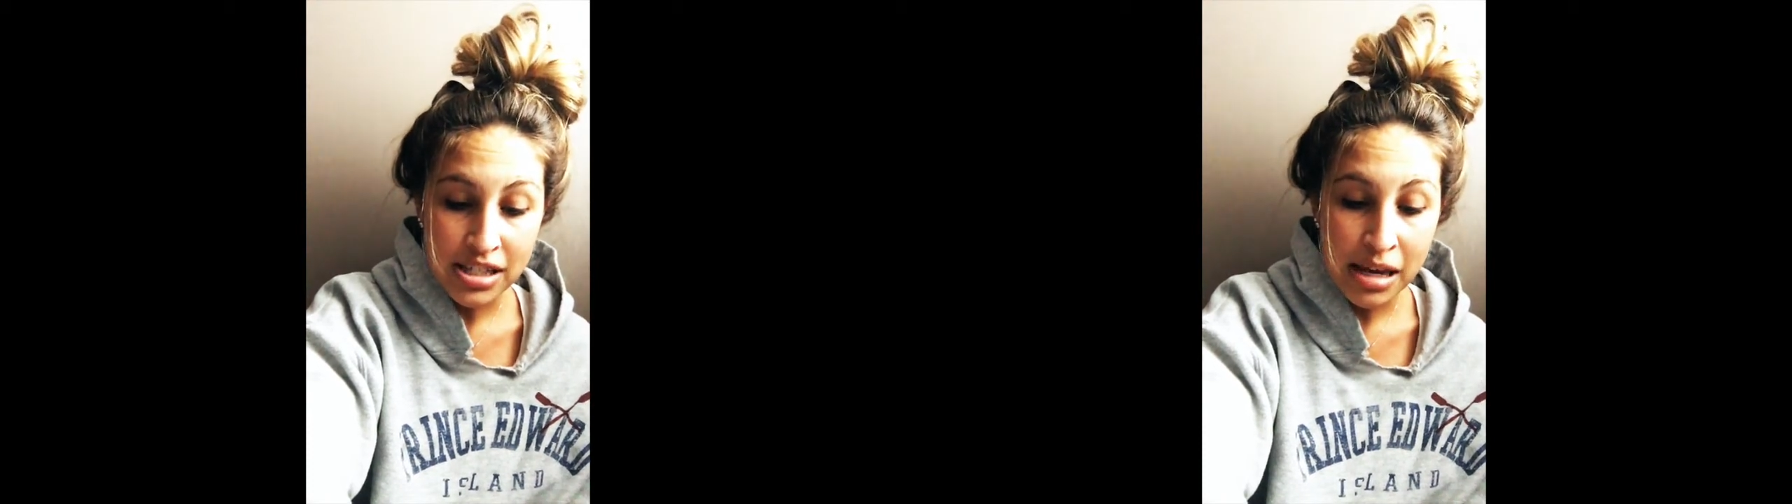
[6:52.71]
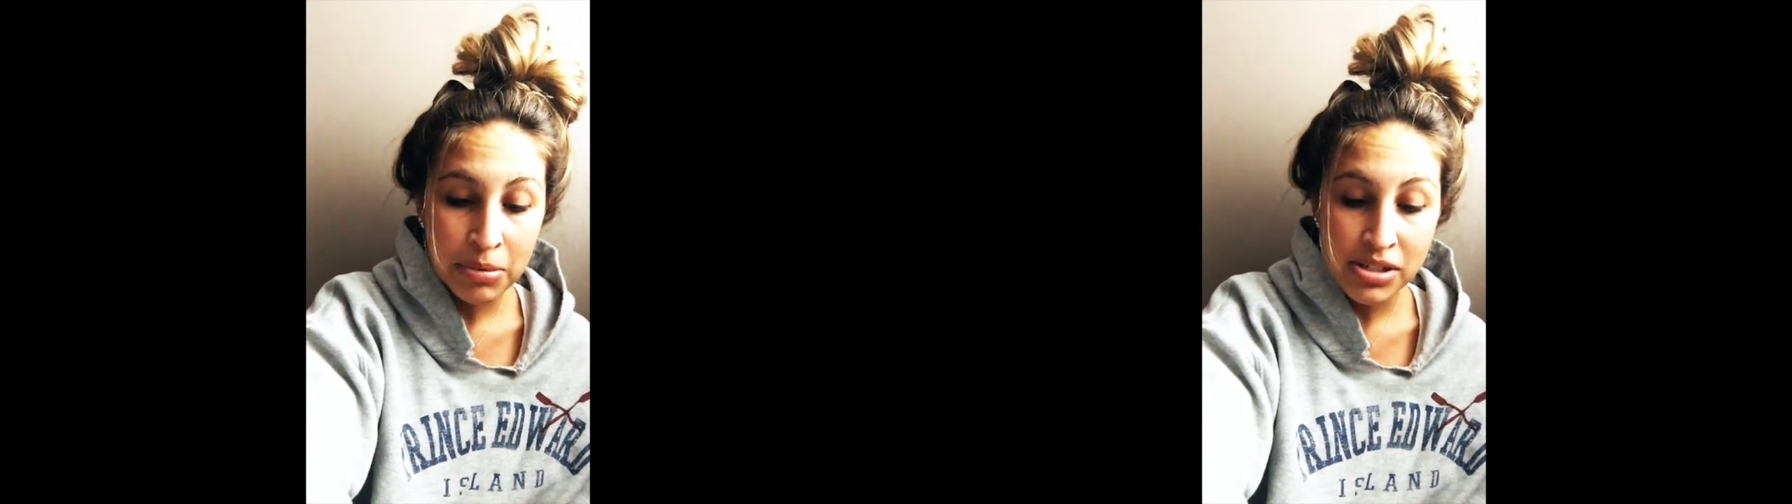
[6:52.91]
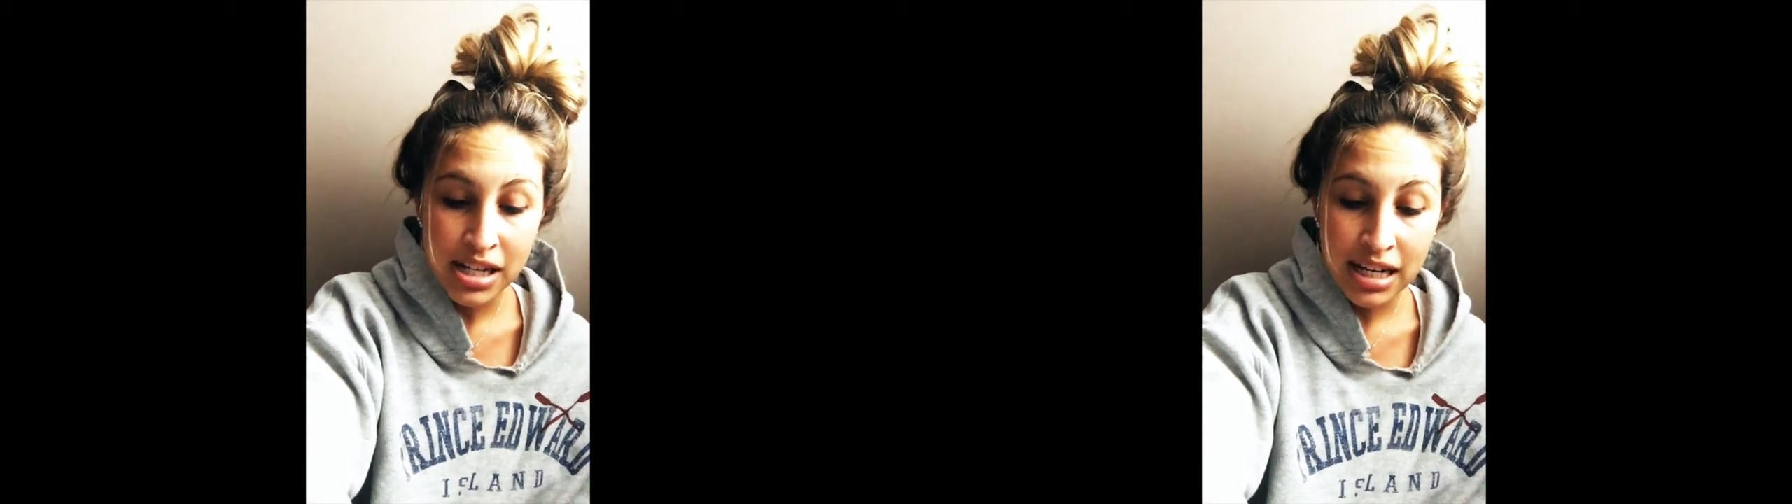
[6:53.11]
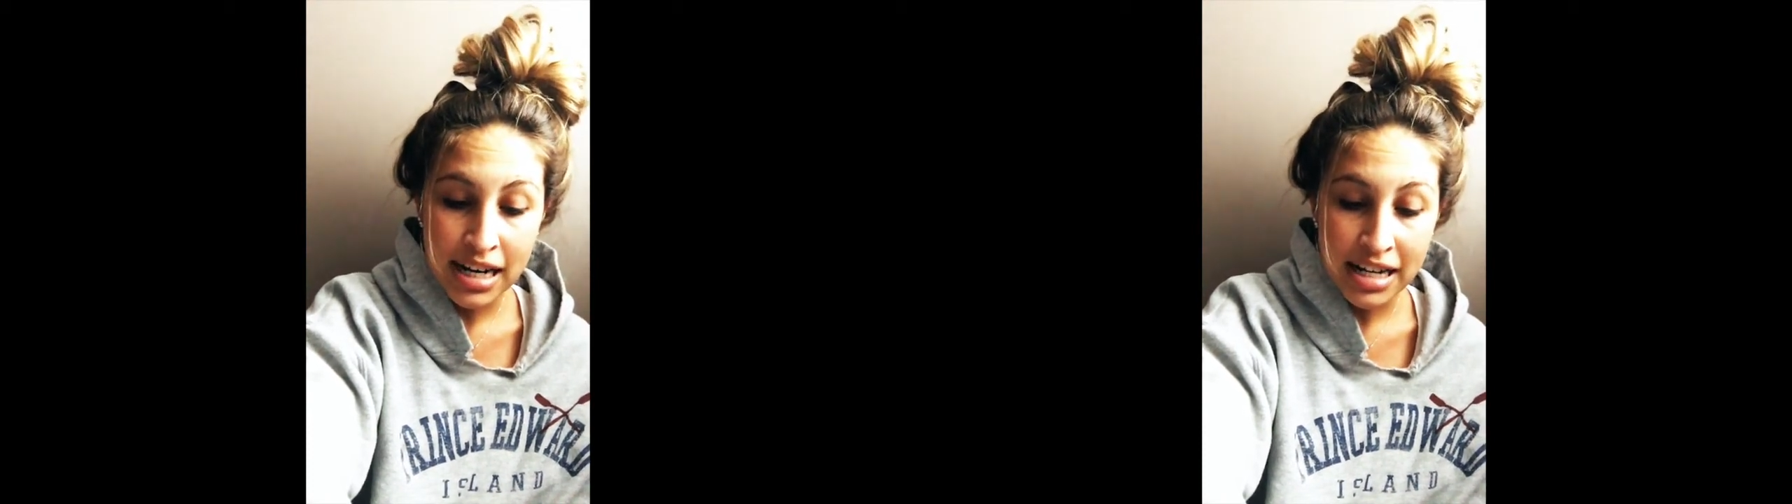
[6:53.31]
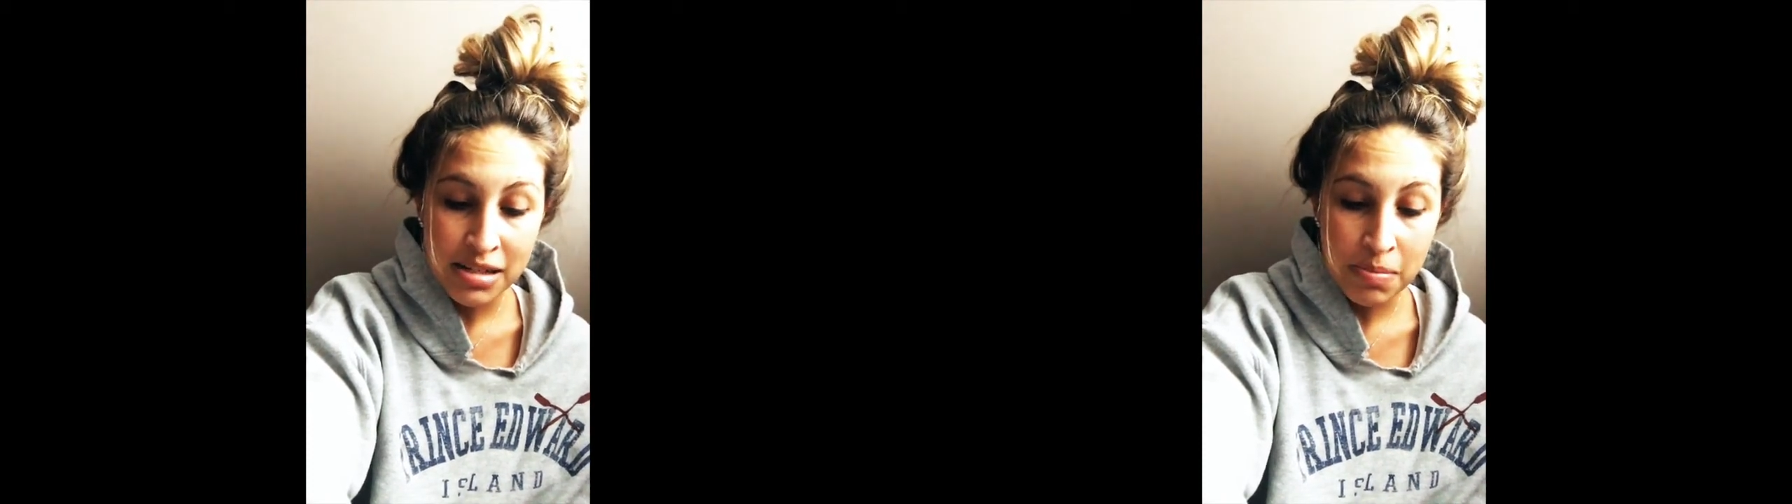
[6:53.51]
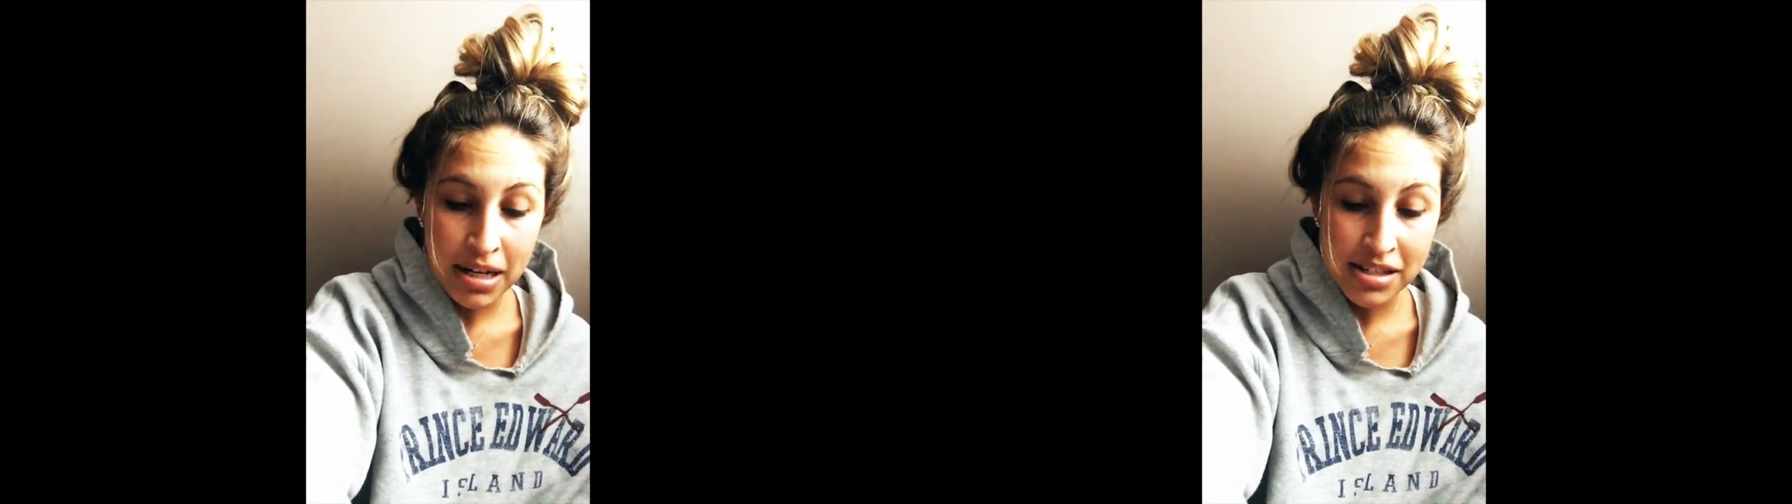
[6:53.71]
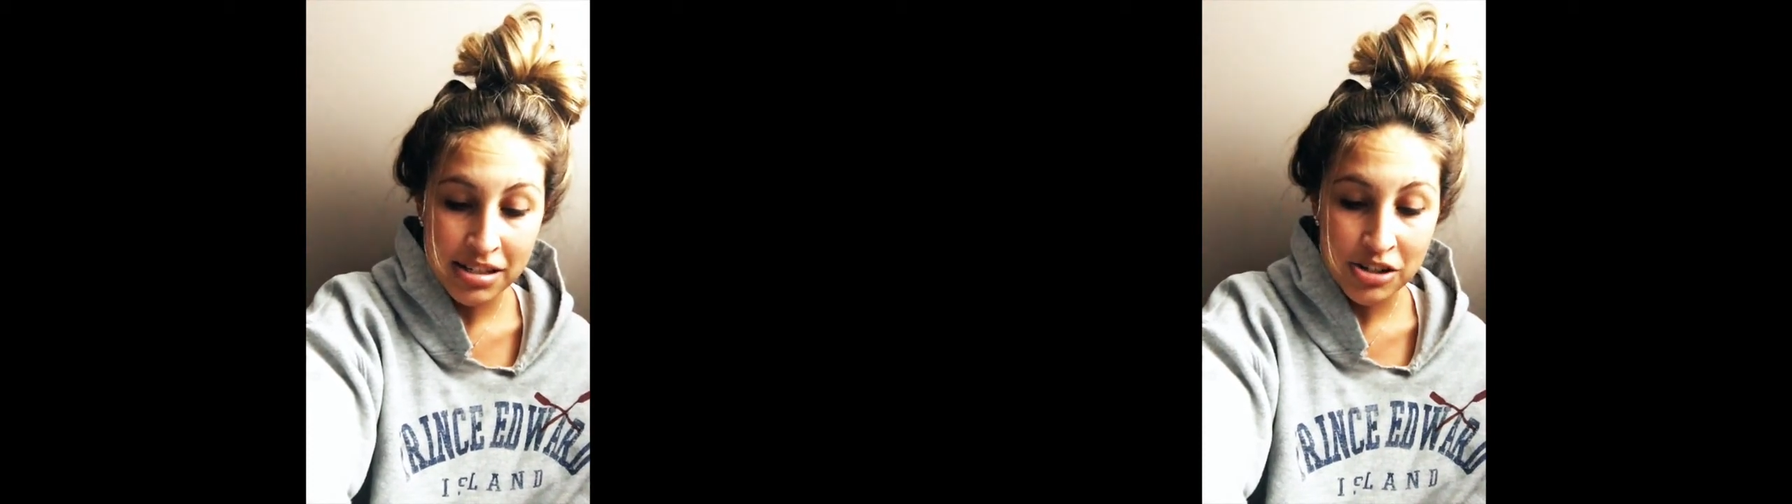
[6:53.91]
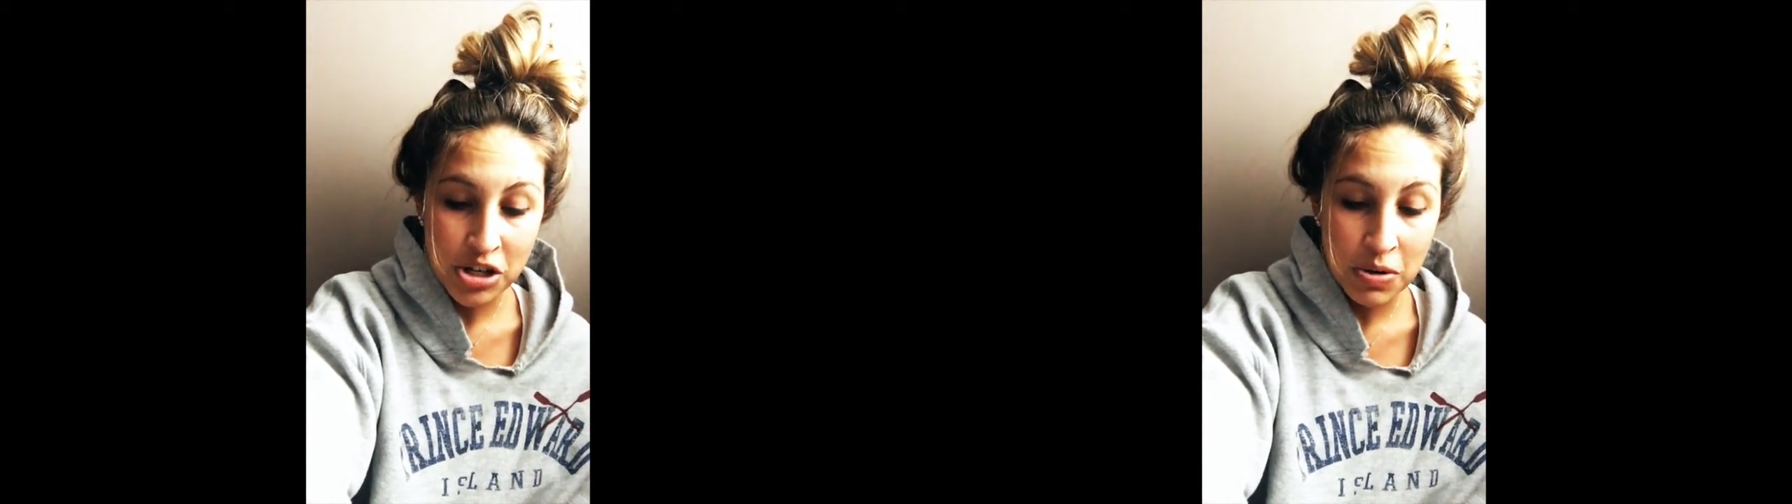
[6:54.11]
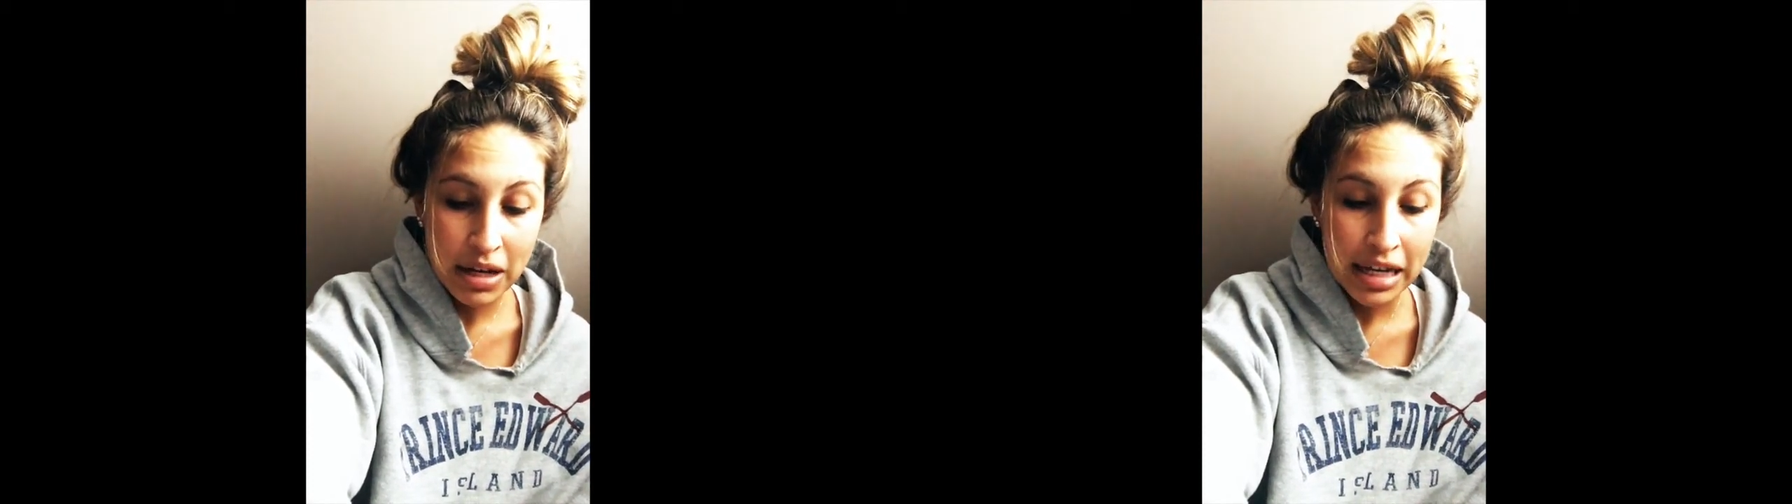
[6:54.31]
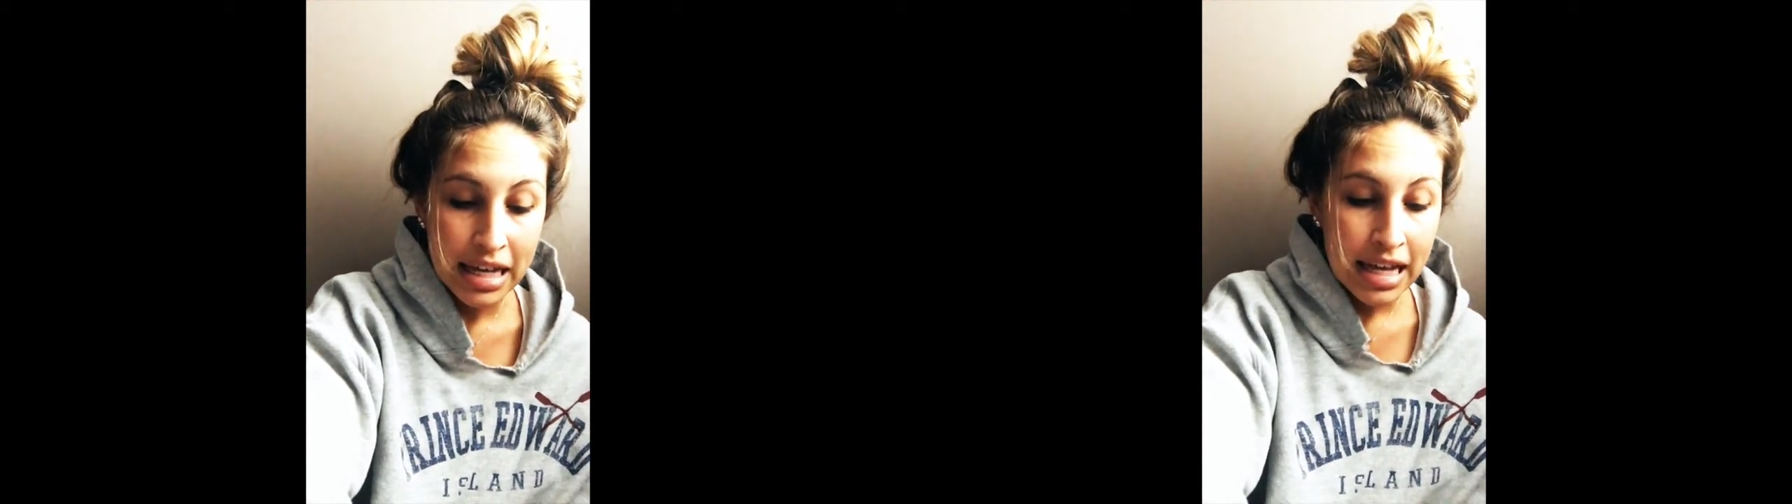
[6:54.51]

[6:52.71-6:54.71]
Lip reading: able to connect medicine to it,